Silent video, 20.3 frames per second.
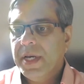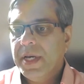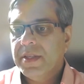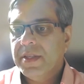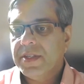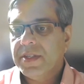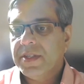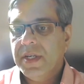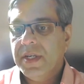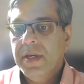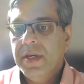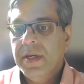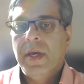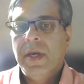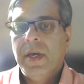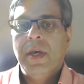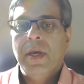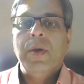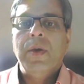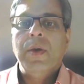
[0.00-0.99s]
by ethnicity,
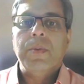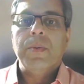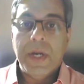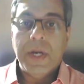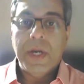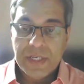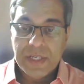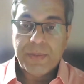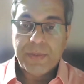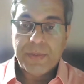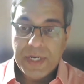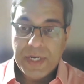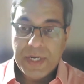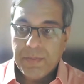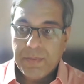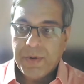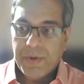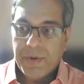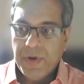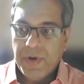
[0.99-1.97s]
it is by
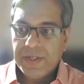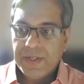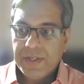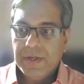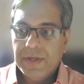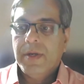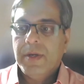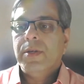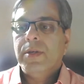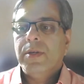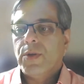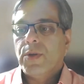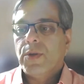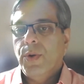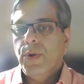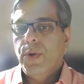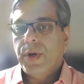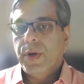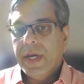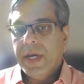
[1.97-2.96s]
deprivation. So
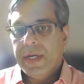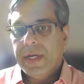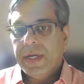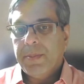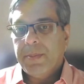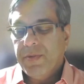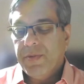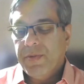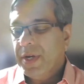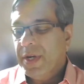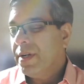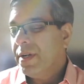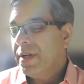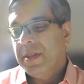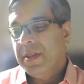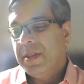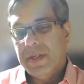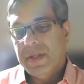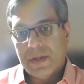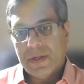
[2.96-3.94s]
looking at deprivation,
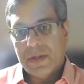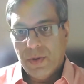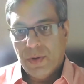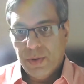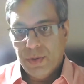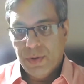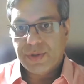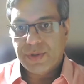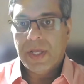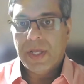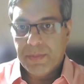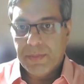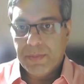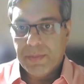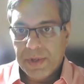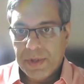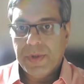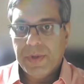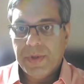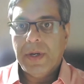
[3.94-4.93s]
and there's a close link
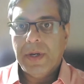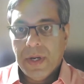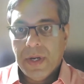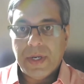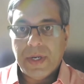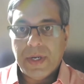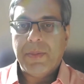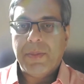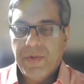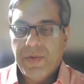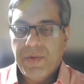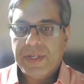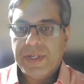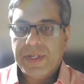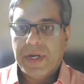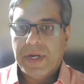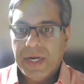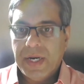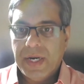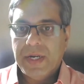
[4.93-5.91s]
between
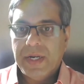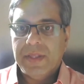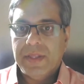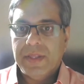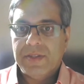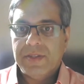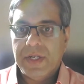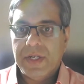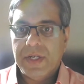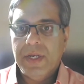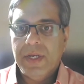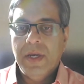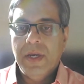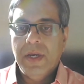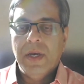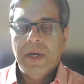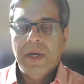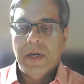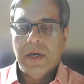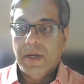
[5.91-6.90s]
deprivation and ethnicity.
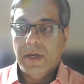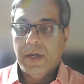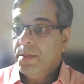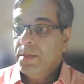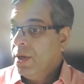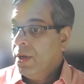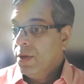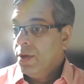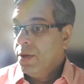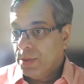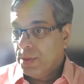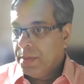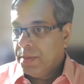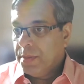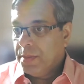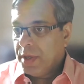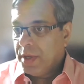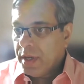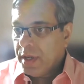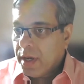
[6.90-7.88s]

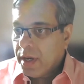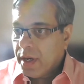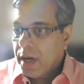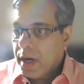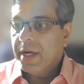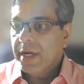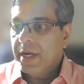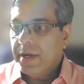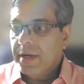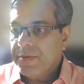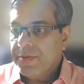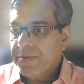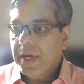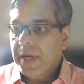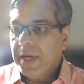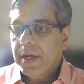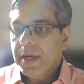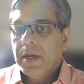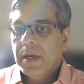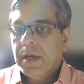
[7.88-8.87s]
So
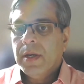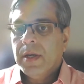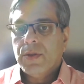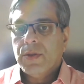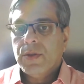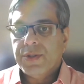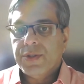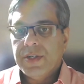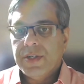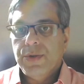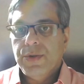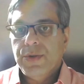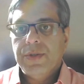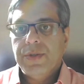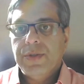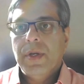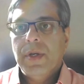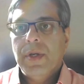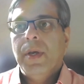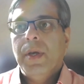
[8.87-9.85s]
identifying those
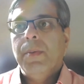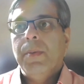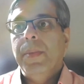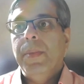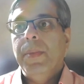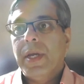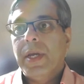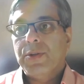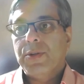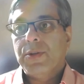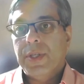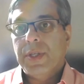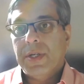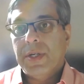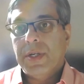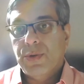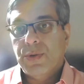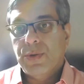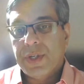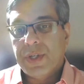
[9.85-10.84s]
issues, making sure
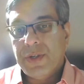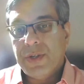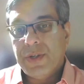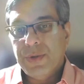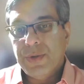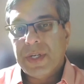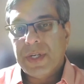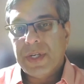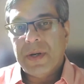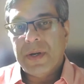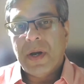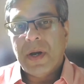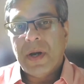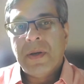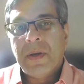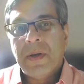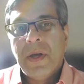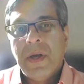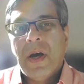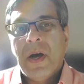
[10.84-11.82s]
that those issues
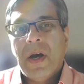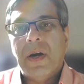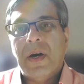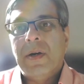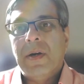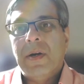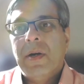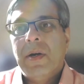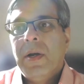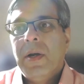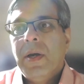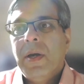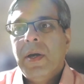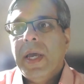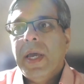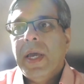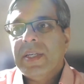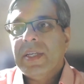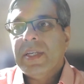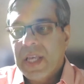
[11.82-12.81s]
are
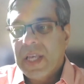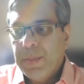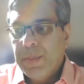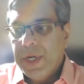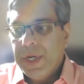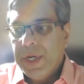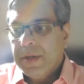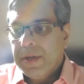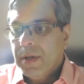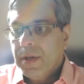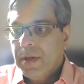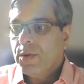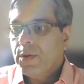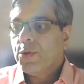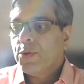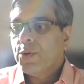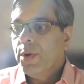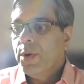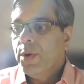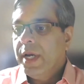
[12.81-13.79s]
examined
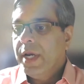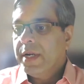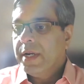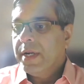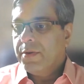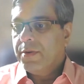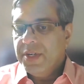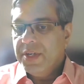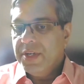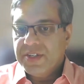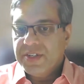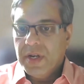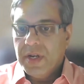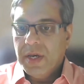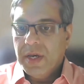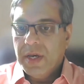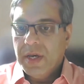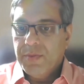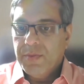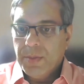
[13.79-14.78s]
not only at a regional
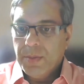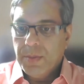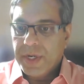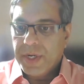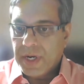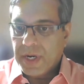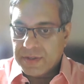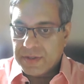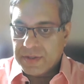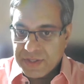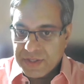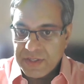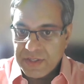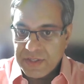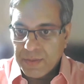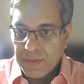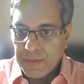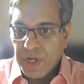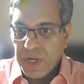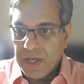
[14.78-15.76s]
level, but at
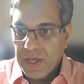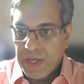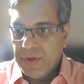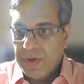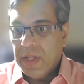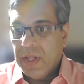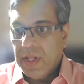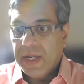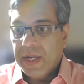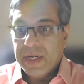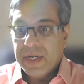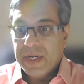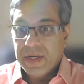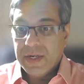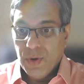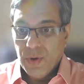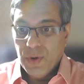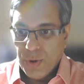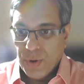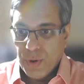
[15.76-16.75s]
system level and at a
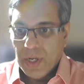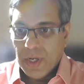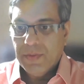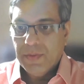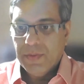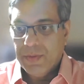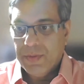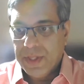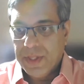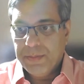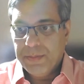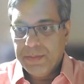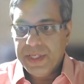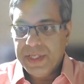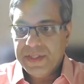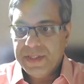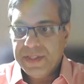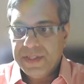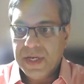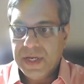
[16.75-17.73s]
local level within
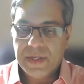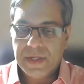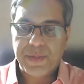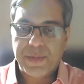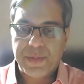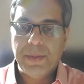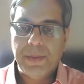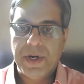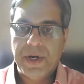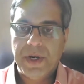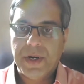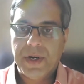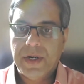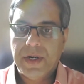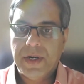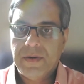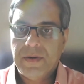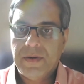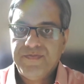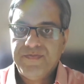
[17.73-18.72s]
PCNs and primary
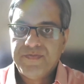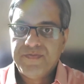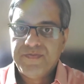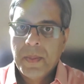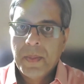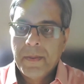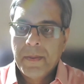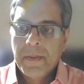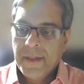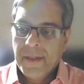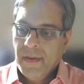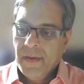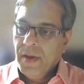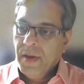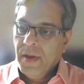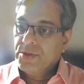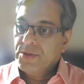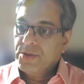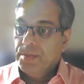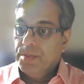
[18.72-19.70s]
care.
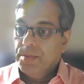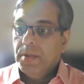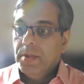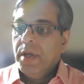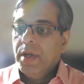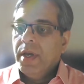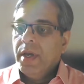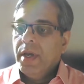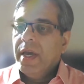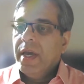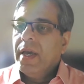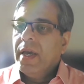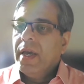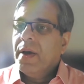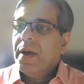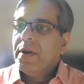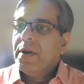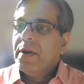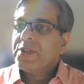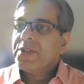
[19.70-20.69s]
So
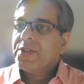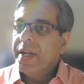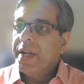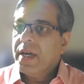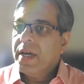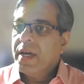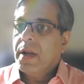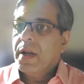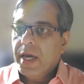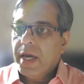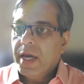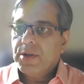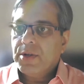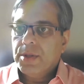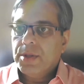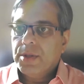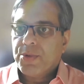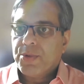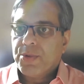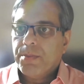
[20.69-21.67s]
shining a light
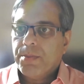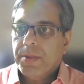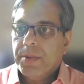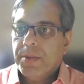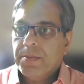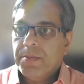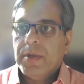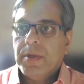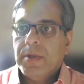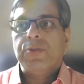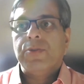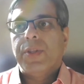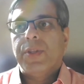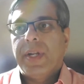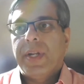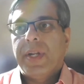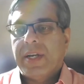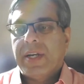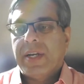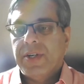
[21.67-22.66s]
on the problem so
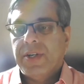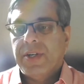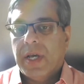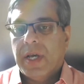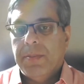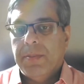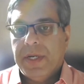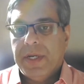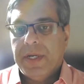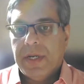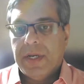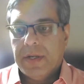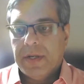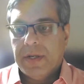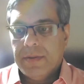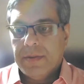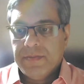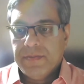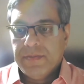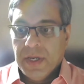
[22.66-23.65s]
that action can be
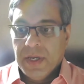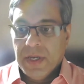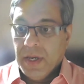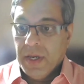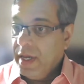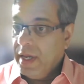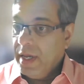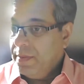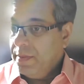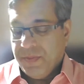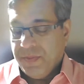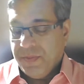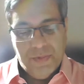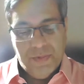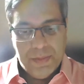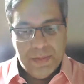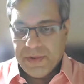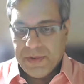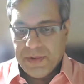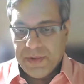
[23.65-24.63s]
taken. And
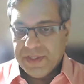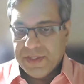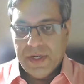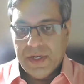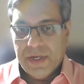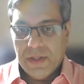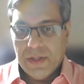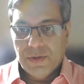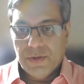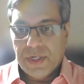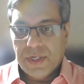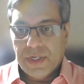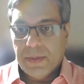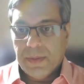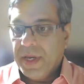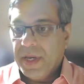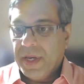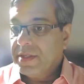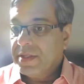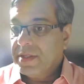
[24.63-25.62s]
we've been presenting those data
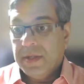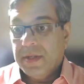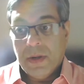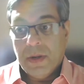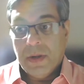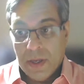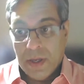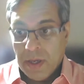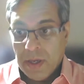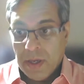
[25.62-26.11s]
packs, and